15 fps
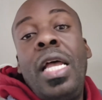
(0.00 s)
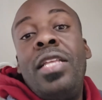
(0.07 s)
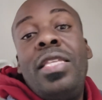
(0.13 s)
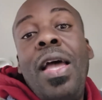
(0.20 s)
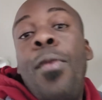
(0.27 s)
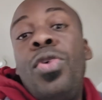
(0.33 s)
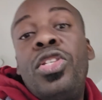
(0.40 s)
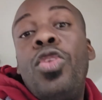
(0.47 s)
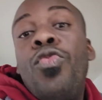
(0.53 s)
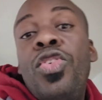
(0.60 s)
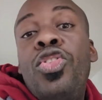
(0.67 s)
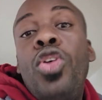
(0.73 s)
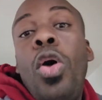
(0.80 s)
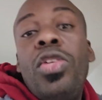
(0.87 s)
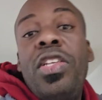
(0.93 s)
that was the
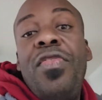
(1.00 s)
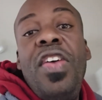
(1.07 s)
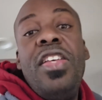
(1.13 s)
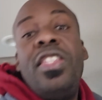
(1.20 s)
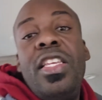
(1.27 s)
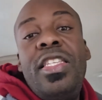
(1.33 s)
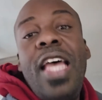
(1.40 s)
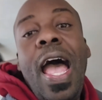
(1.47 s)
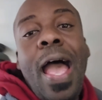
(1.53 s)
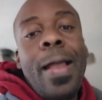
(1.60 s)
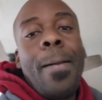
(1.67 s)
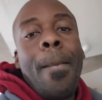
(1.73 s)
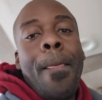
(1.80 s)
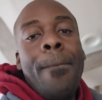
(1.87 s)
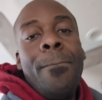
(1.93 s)
result of his
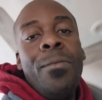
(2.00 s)
attack.